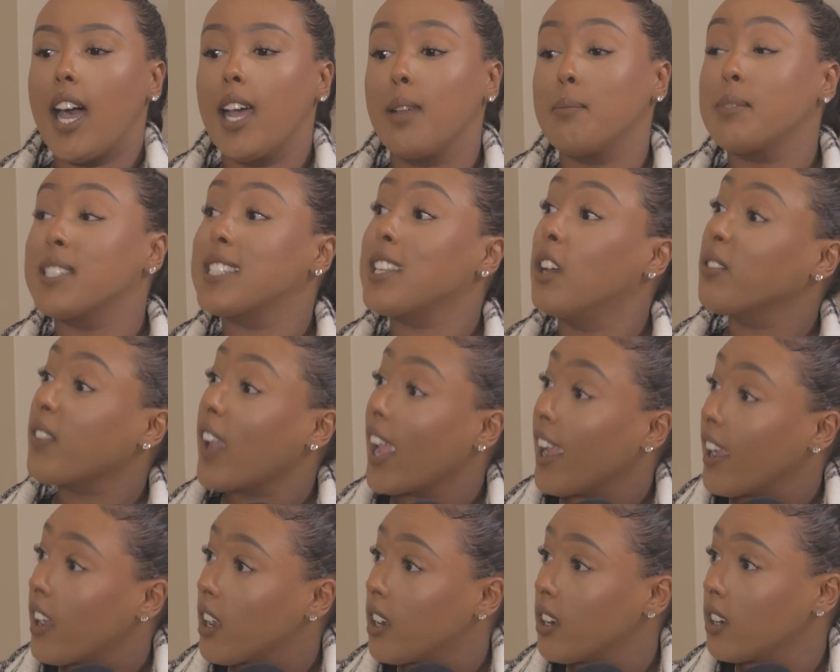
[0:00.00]

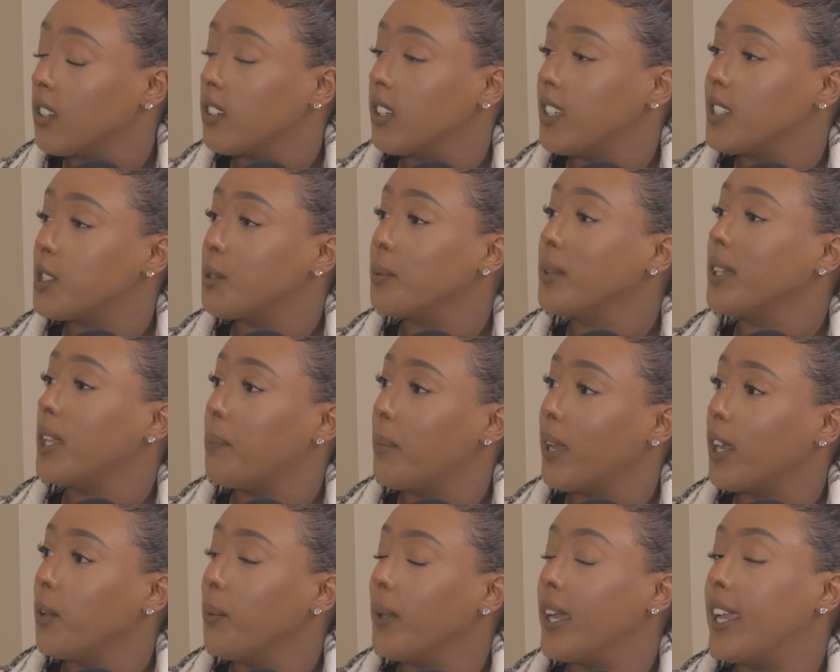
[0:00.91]
Self-care is a really
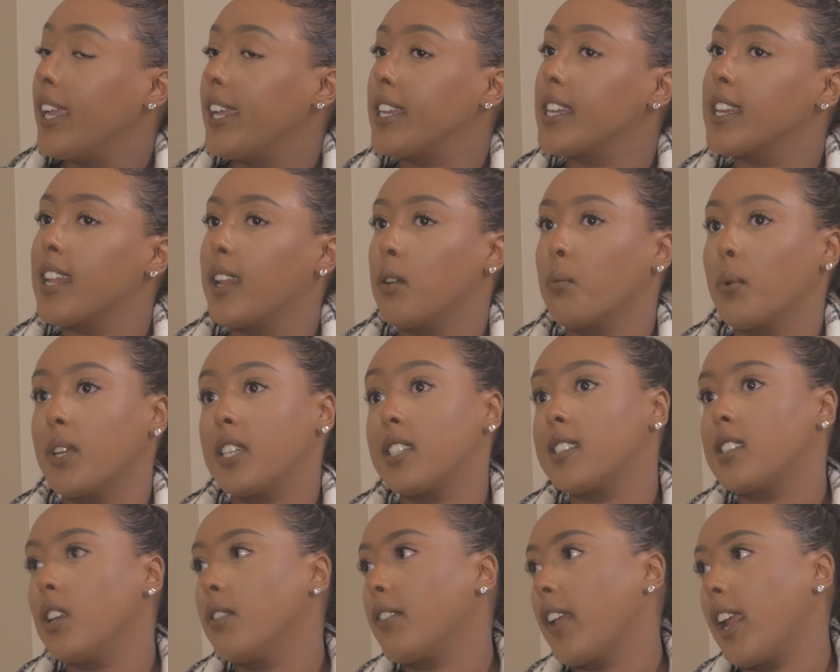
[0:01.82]
big one. And what does
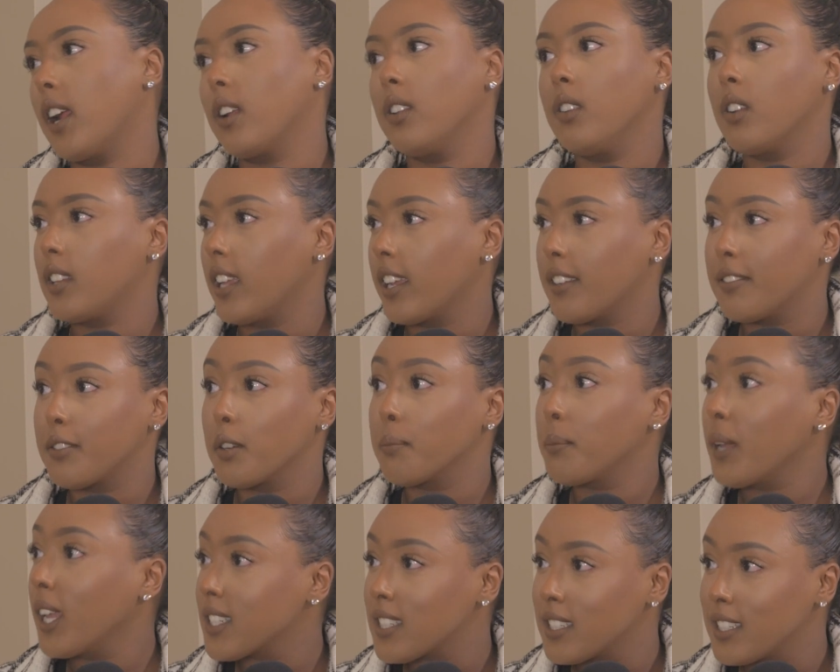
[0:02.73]
self-care look like for
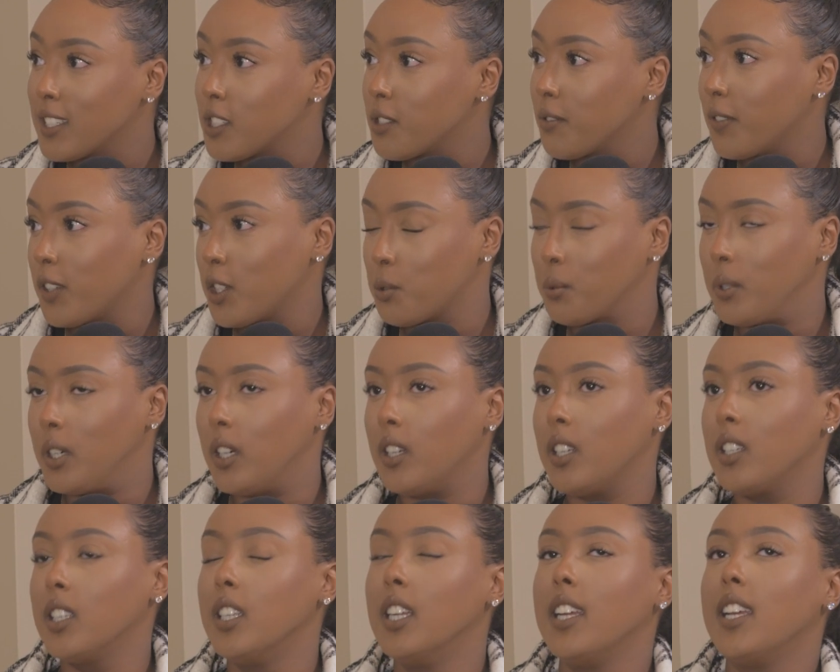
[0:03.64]
me as an
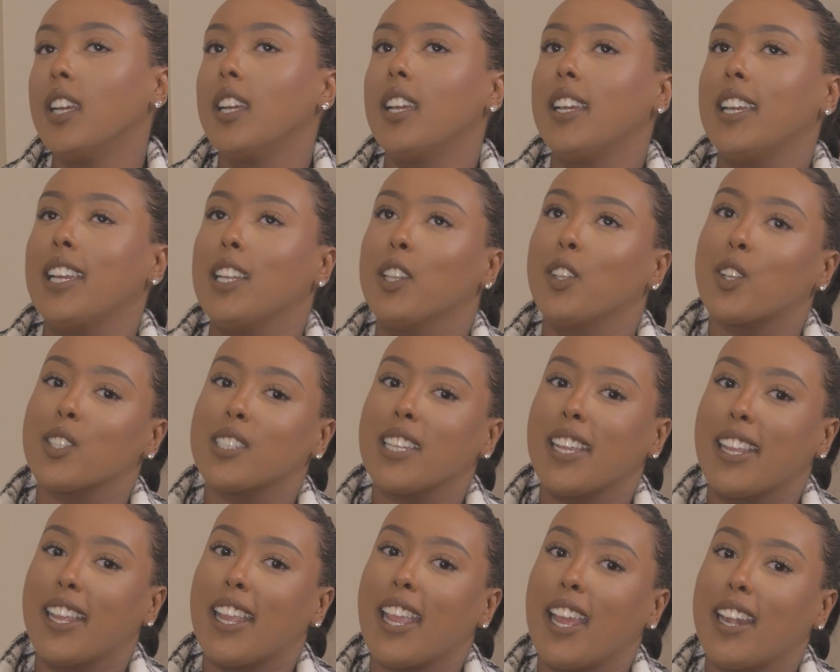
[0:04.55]
individual? It looks
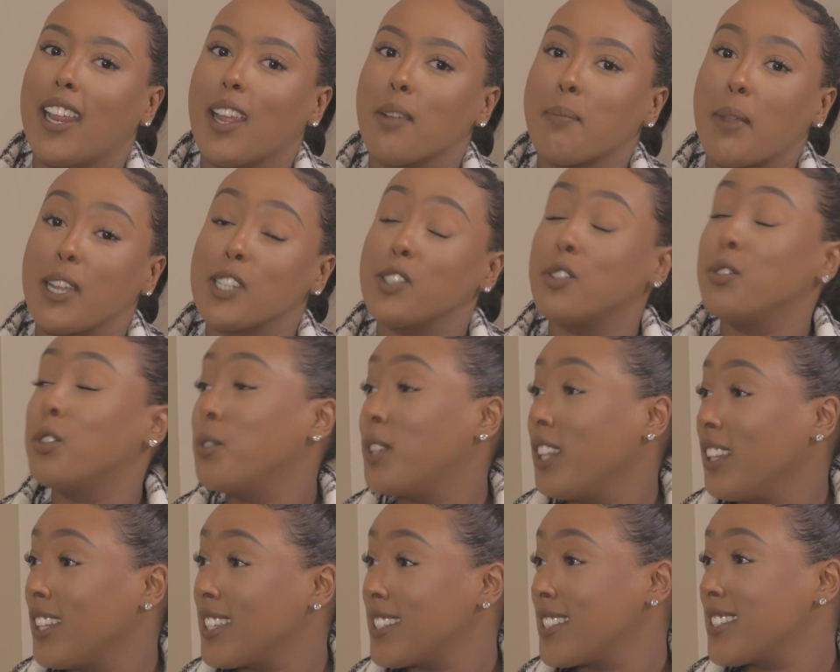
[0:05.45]
like getting my to-do
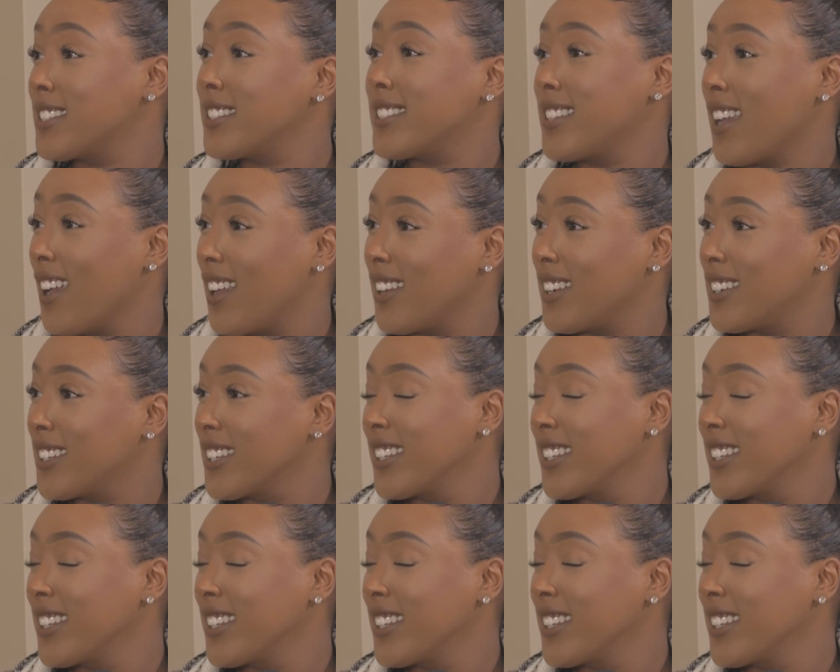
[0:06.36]
list done.